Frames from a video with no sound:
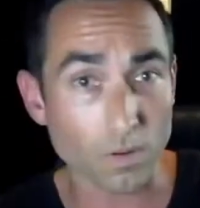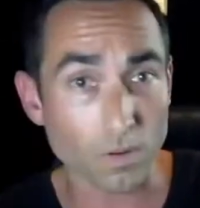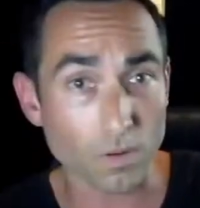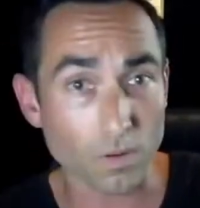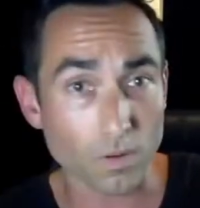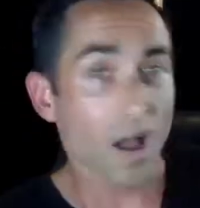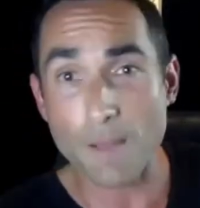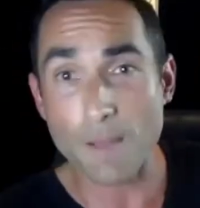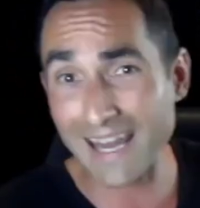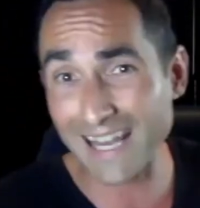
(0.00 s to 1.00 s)
like
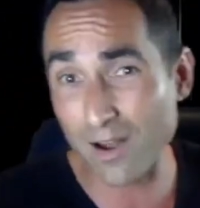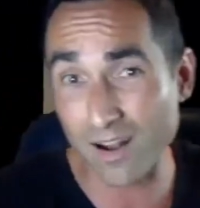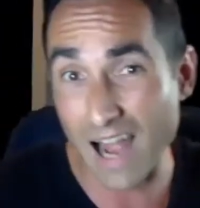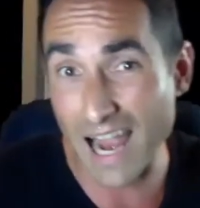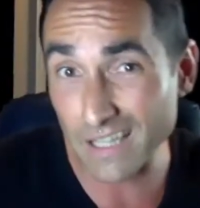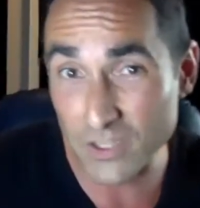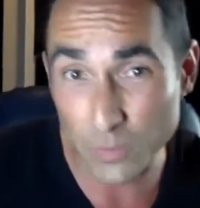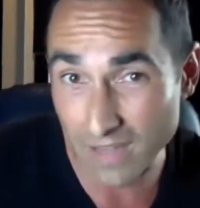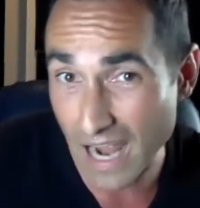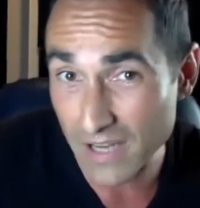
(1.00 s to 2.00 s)
I'm hanging out on islands
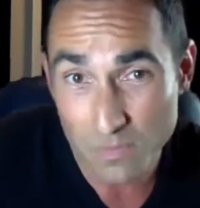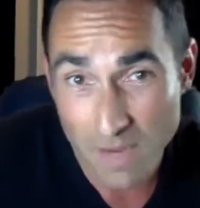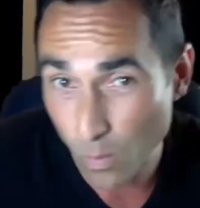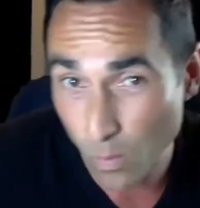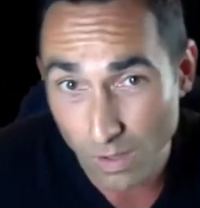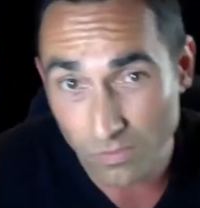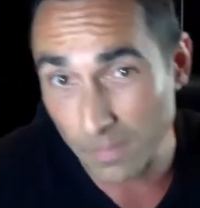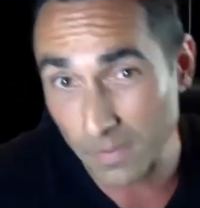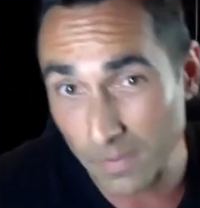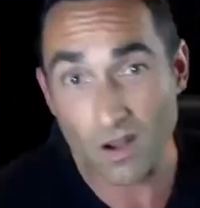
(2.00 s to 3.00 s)
with guys who make well over $1
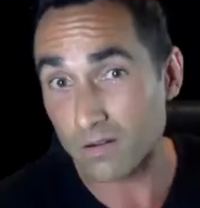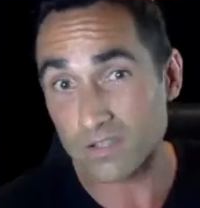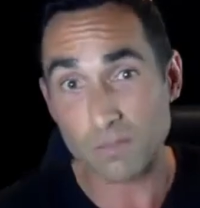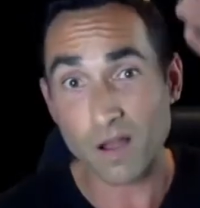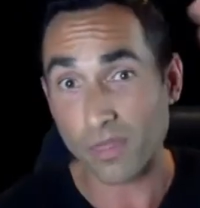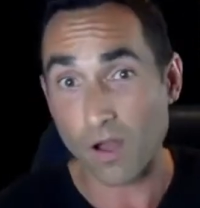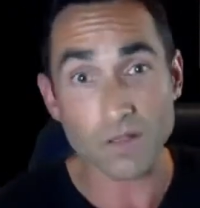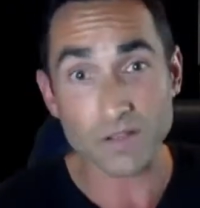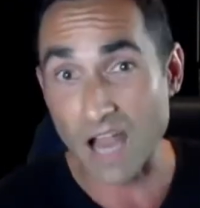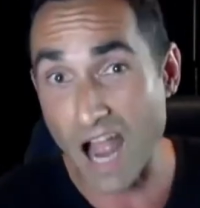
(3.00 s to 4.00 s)
million a month all
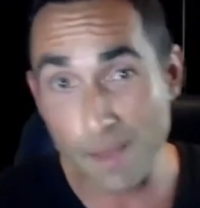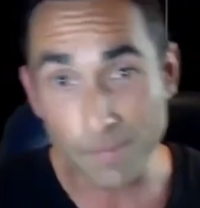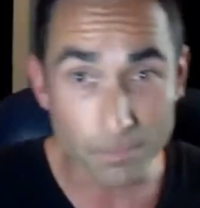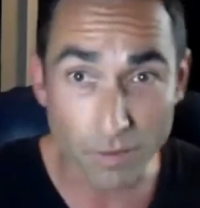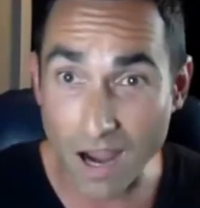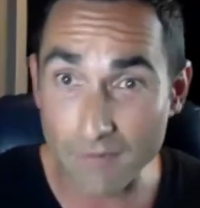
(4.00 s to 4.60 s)
the time, and private